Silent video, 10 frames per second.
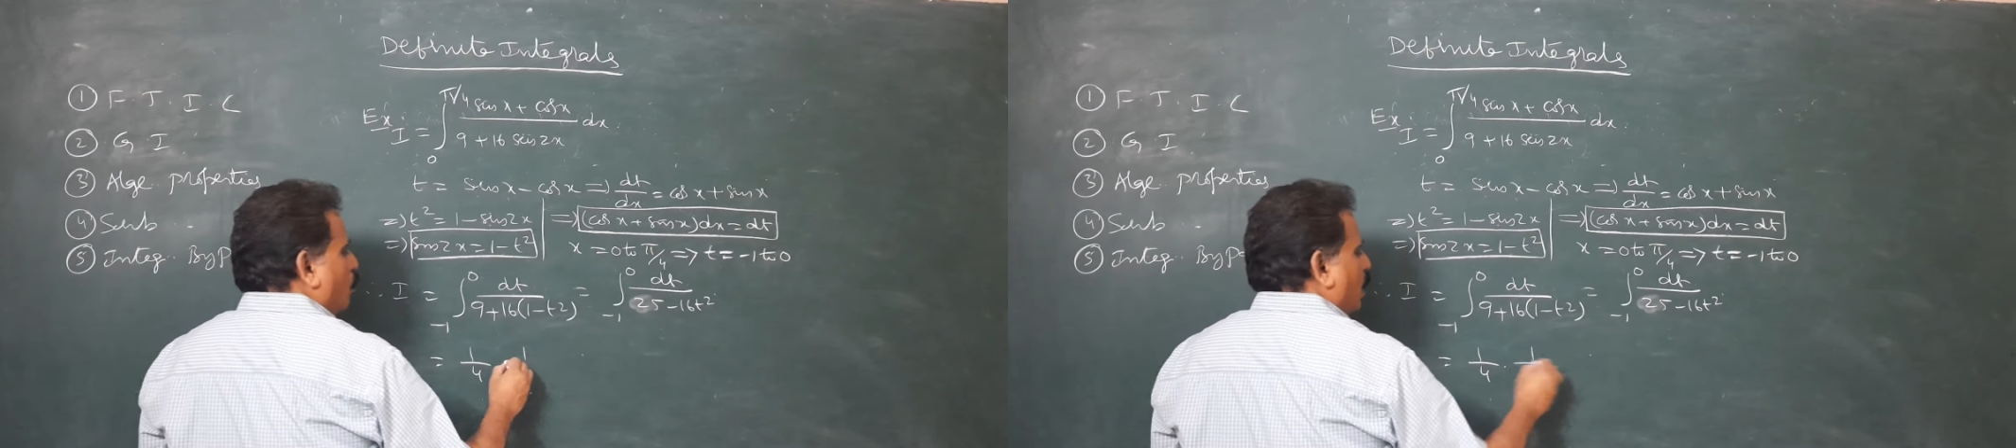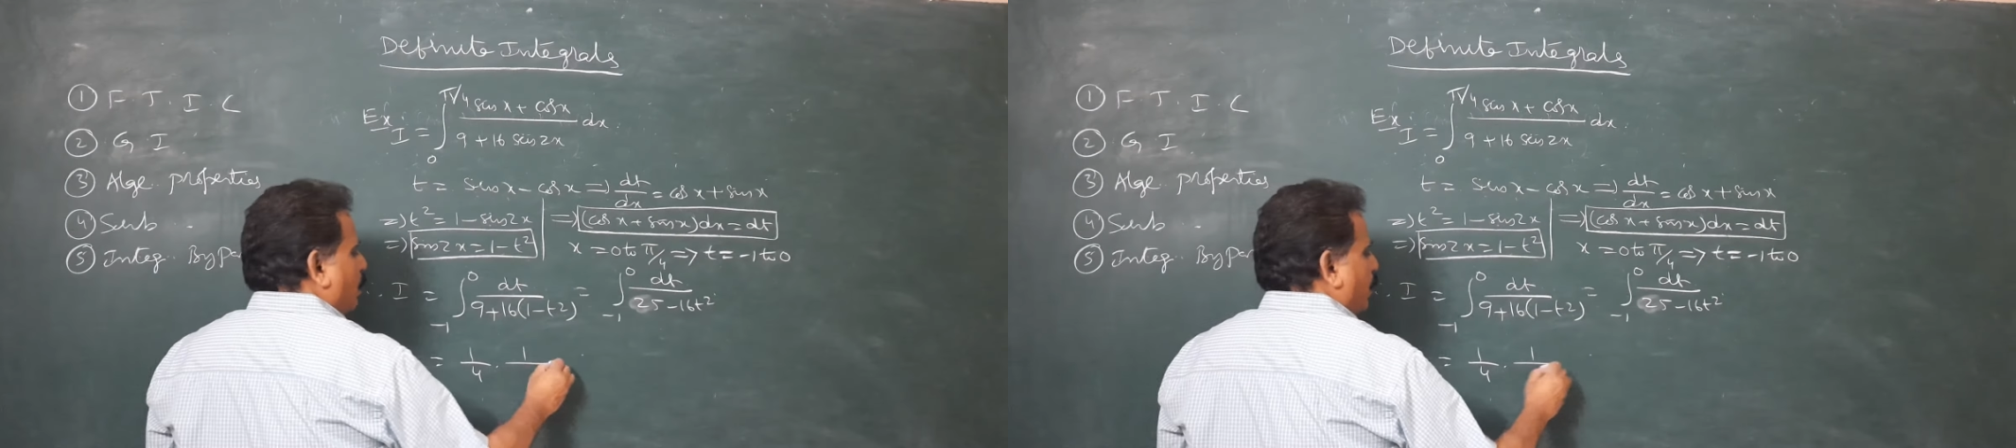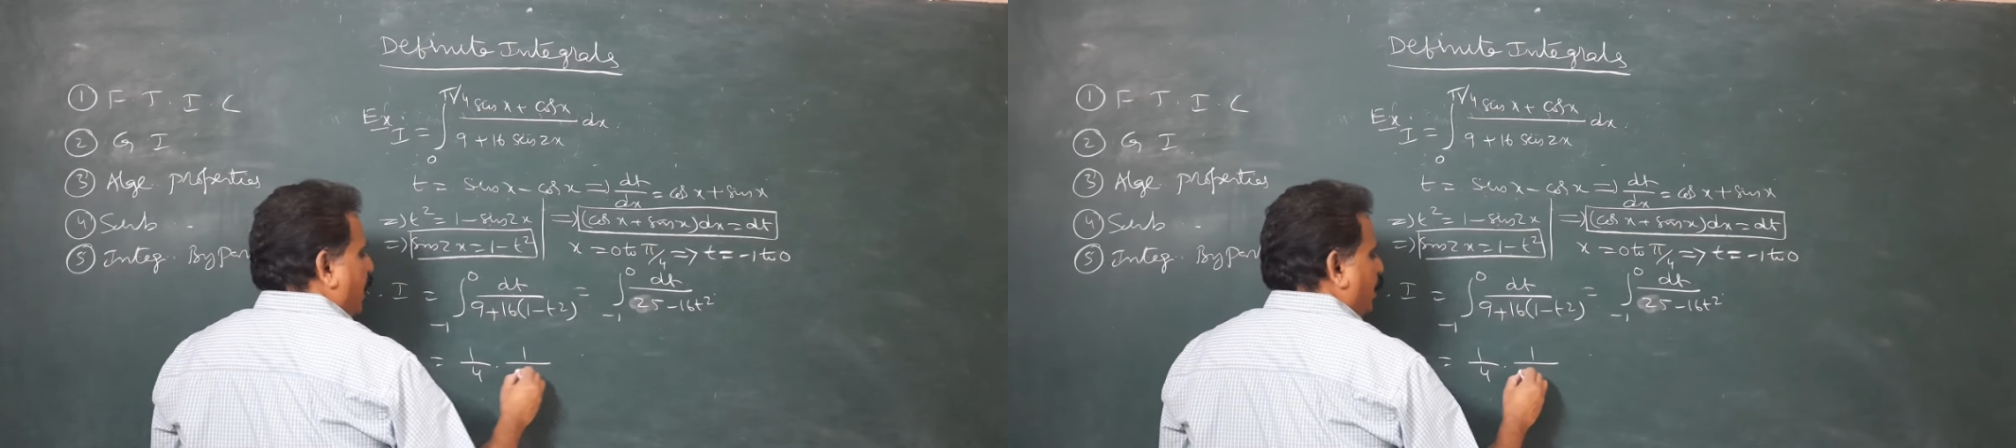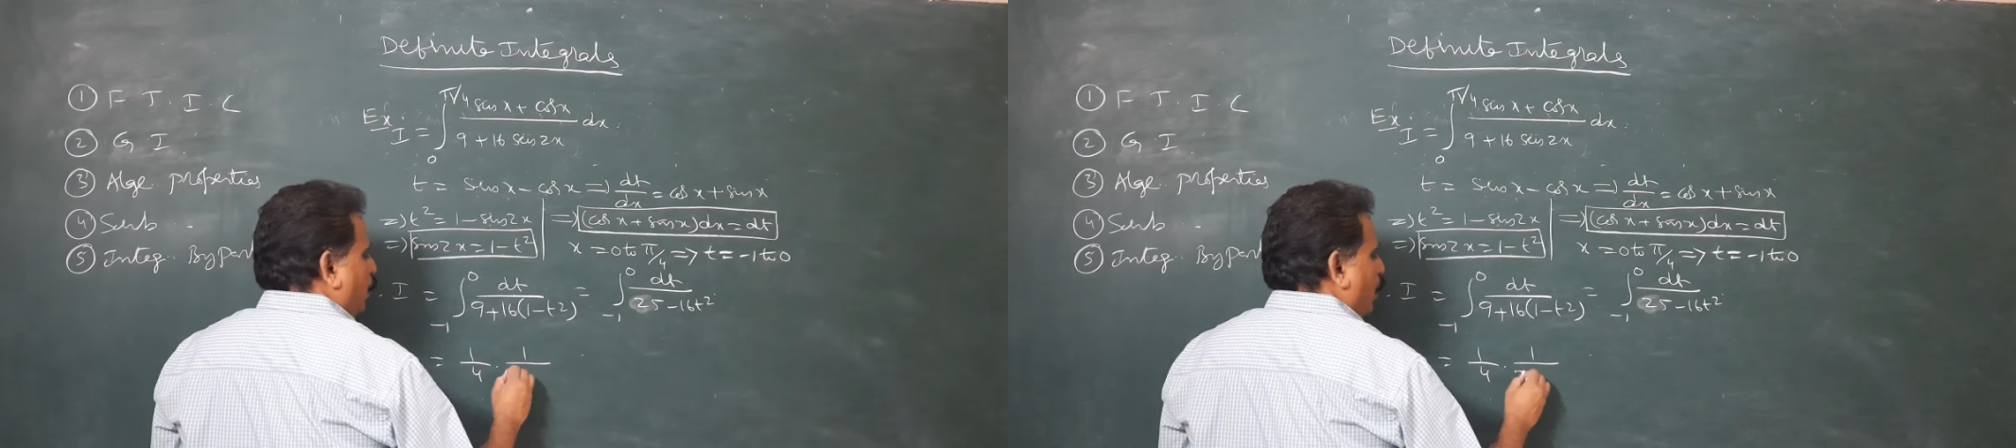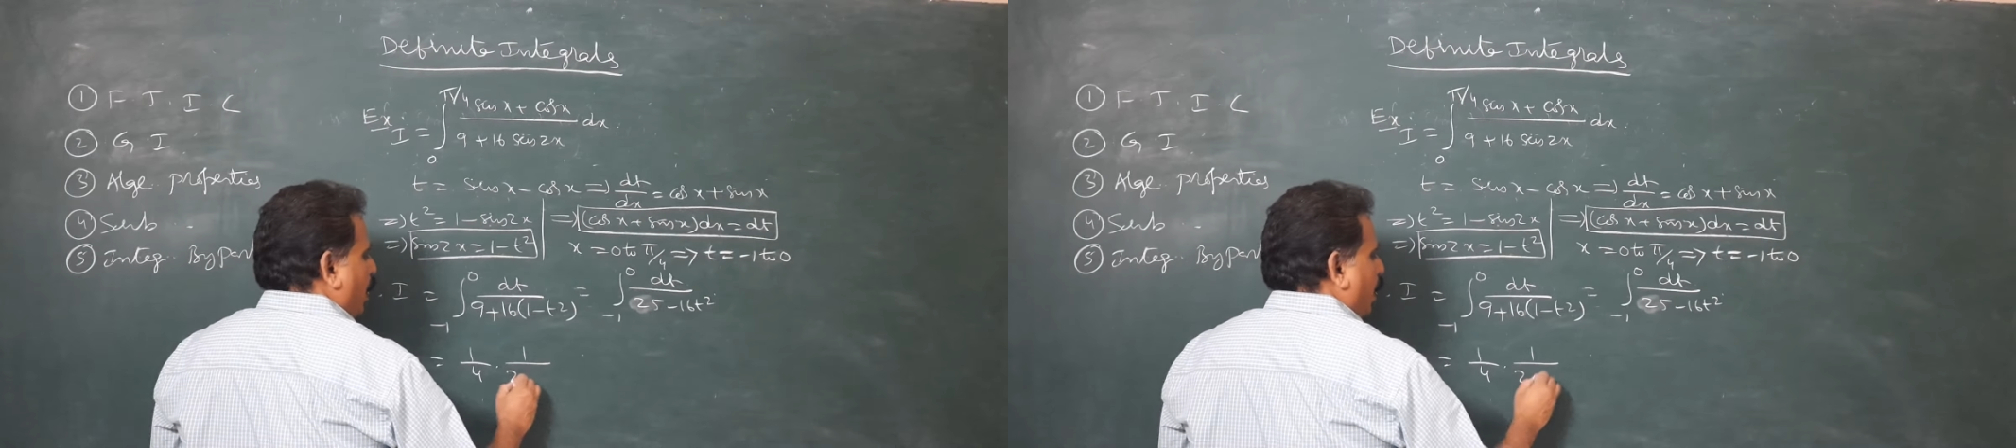1 by
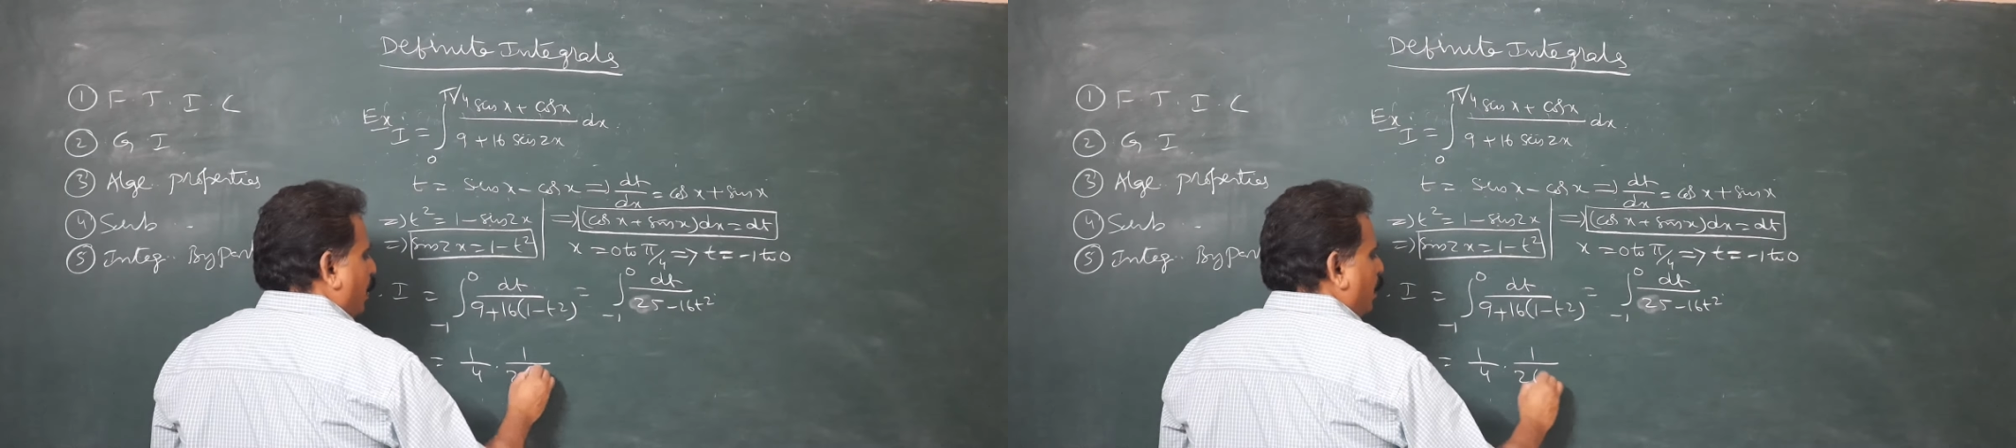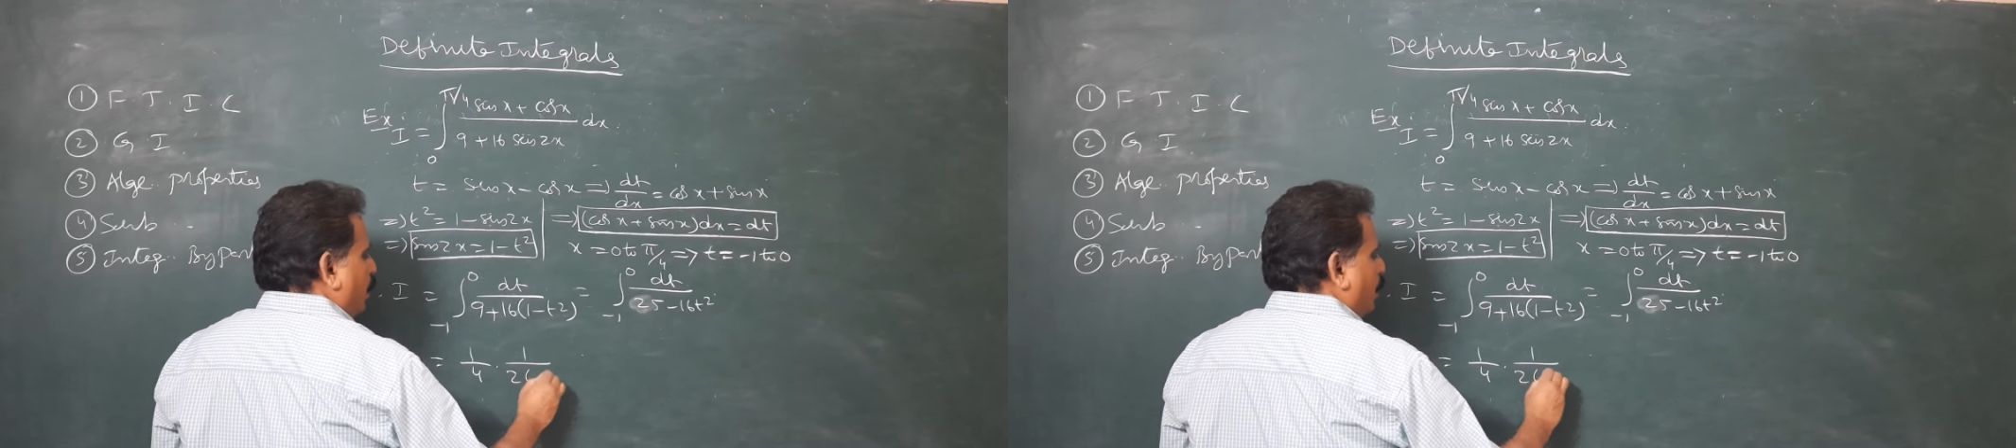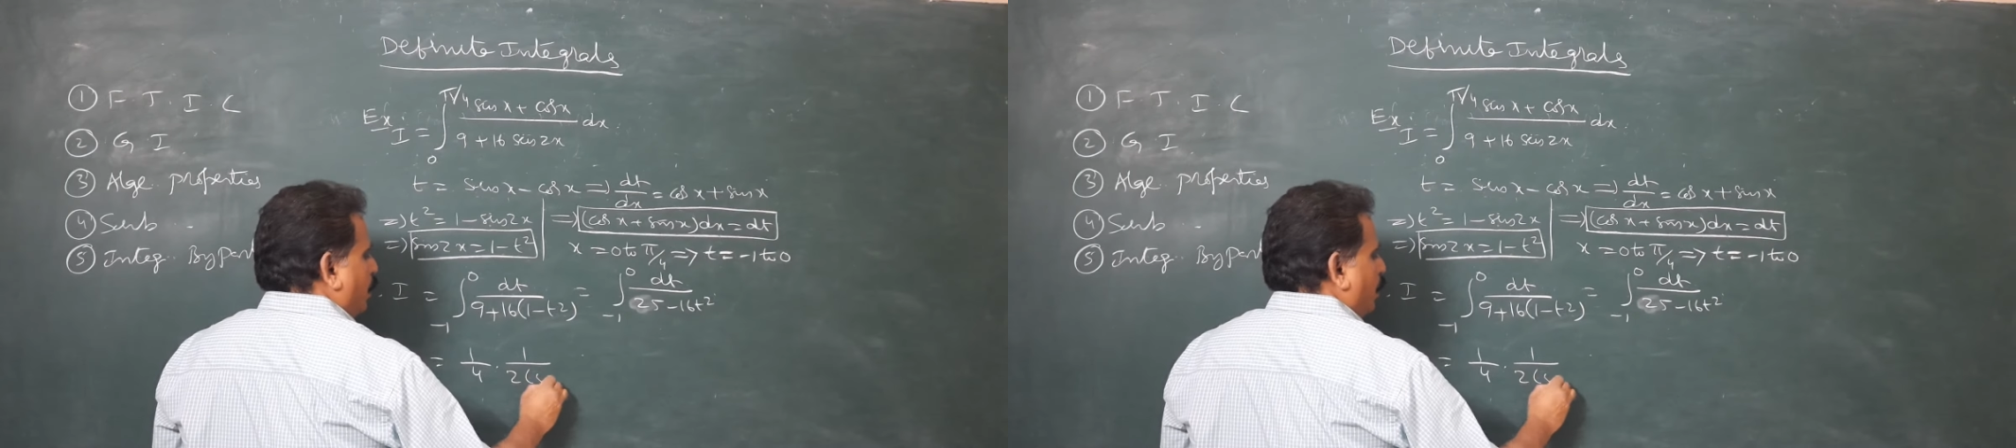2a